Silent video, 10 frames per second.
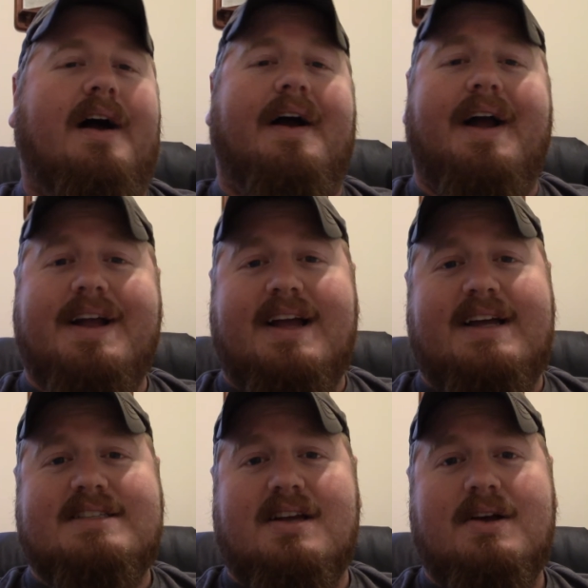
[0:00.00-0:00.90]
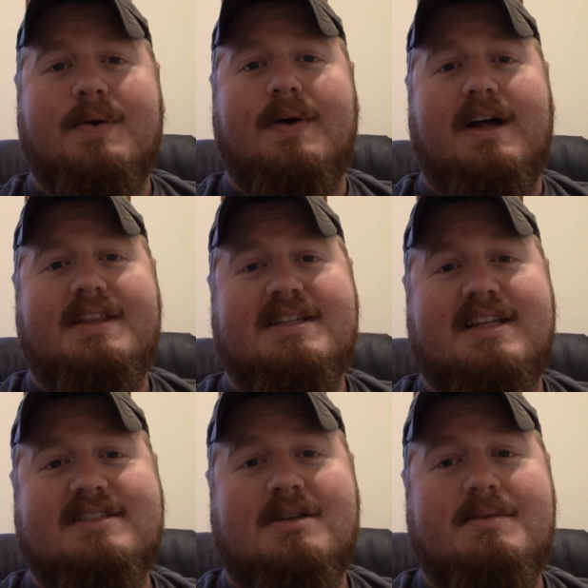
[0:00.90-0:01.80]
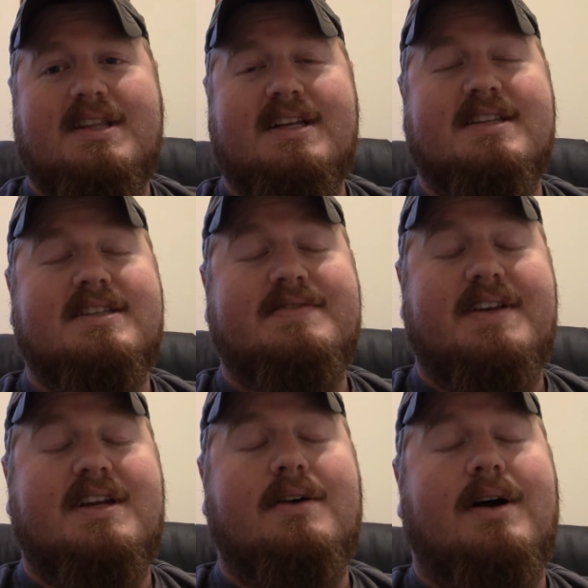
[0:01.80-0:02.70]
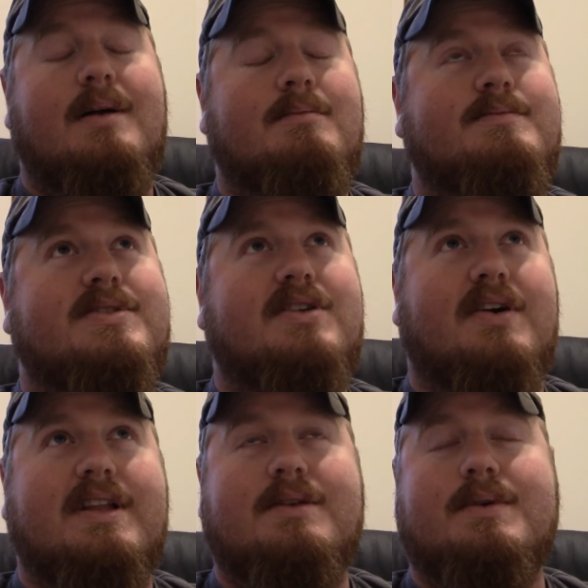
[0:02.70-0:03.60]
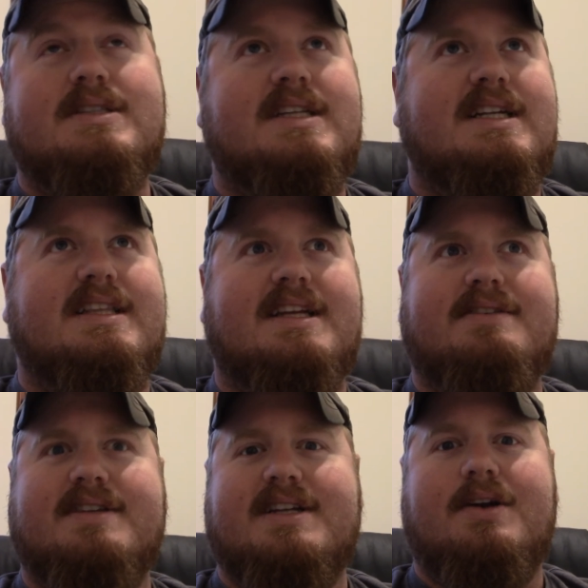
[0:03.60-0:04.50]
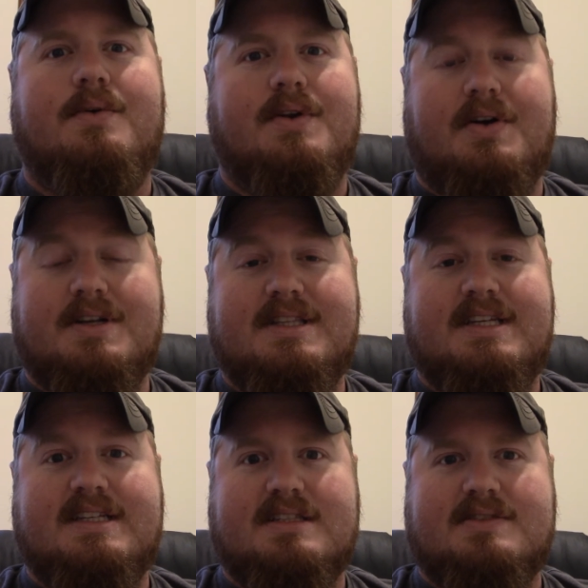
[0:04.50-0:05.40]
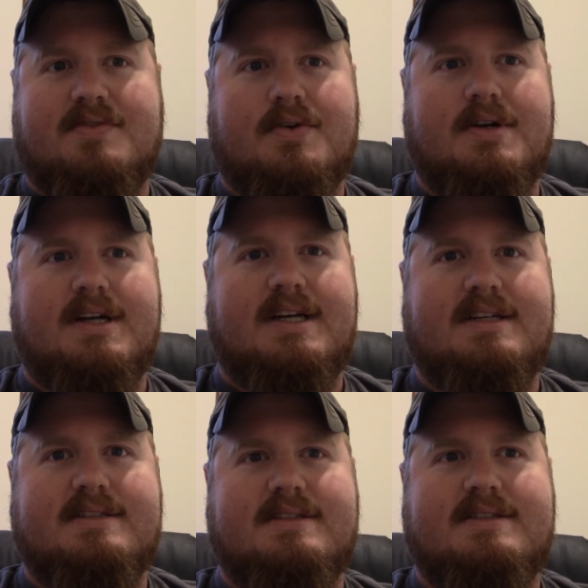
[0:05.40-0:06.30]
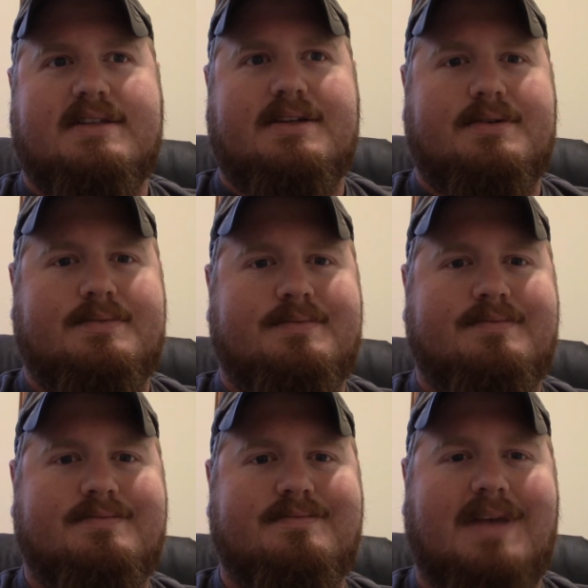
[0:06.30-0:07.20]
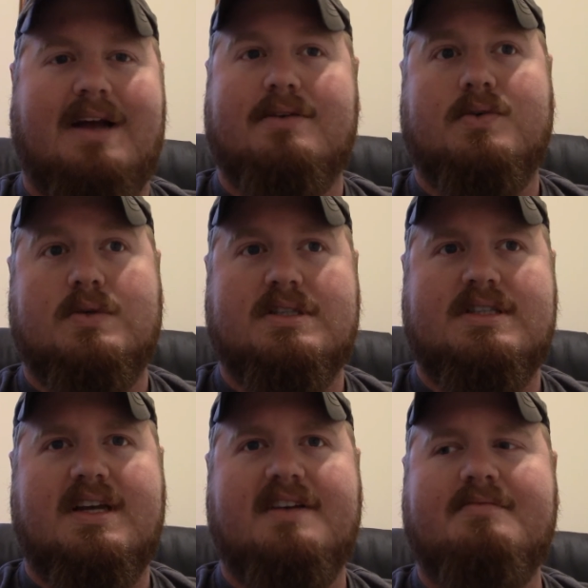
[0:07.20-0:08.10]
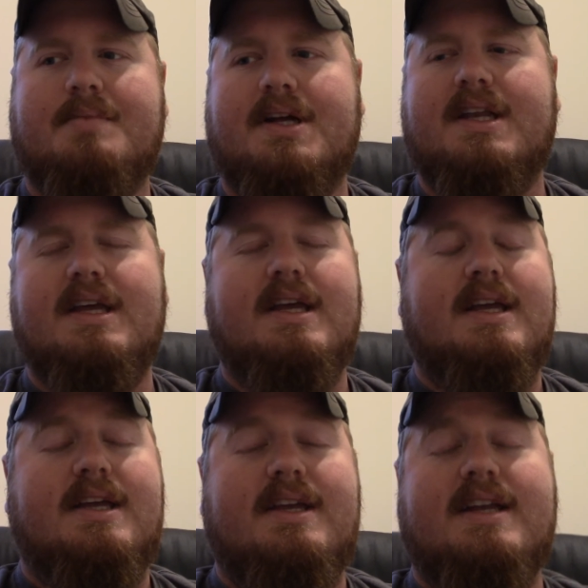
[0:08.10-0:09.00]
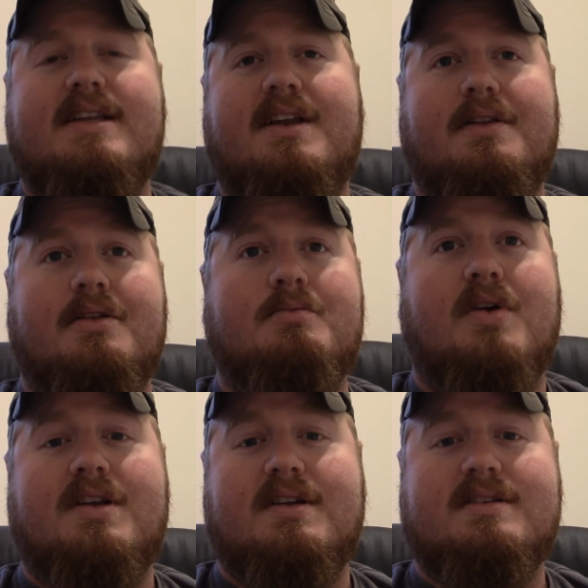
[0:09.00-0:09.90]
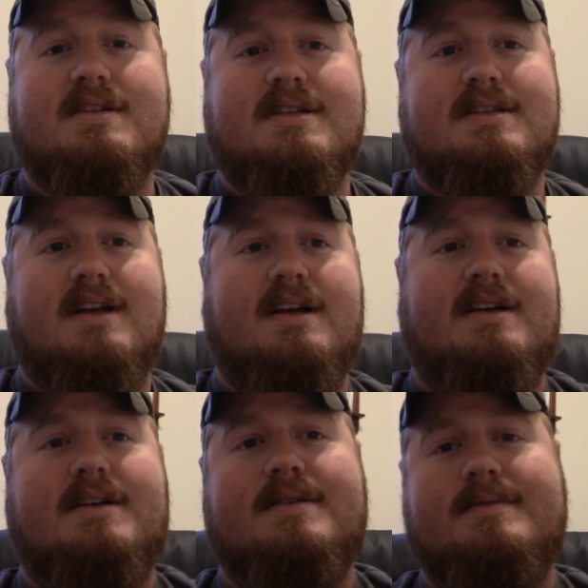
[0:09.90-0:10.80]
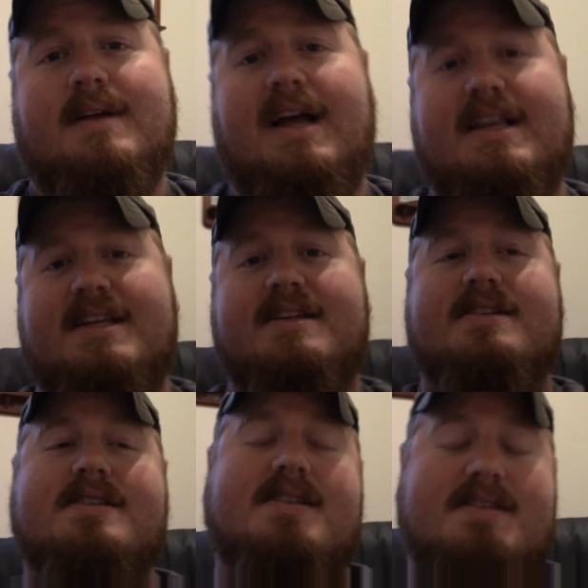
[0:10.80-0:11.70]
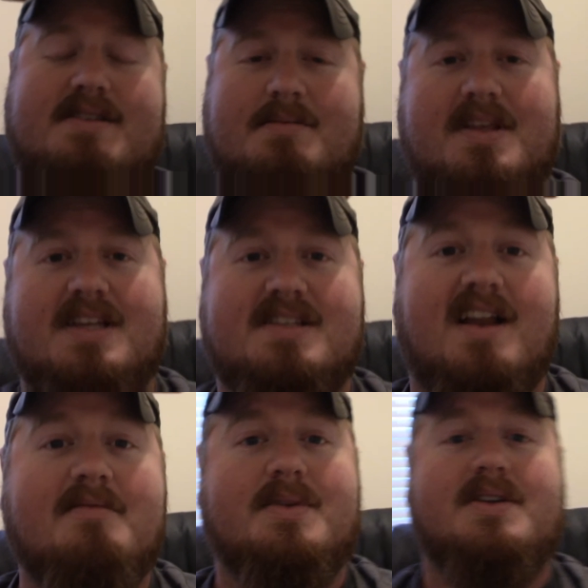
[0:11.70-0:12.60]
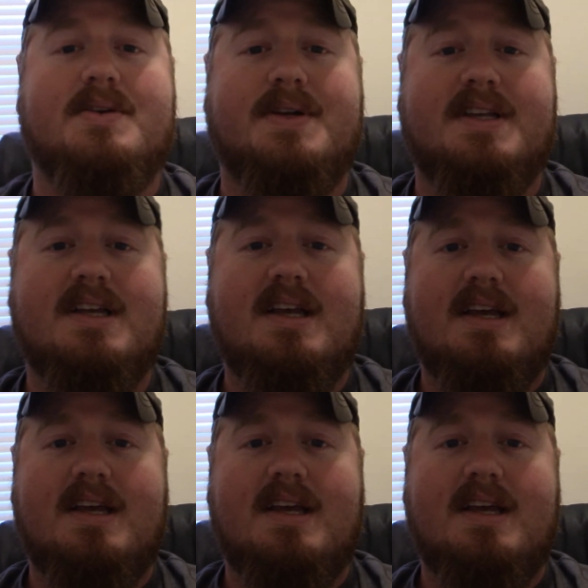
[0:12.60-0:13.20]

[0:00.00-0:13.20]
all right, guys. Well, I think that's going to be the end of this video. I'm sorry there wasn't anything really going on in this as far as, you know, outdoor stuff. But you get, you know, little product ideas and some things that I've been doing,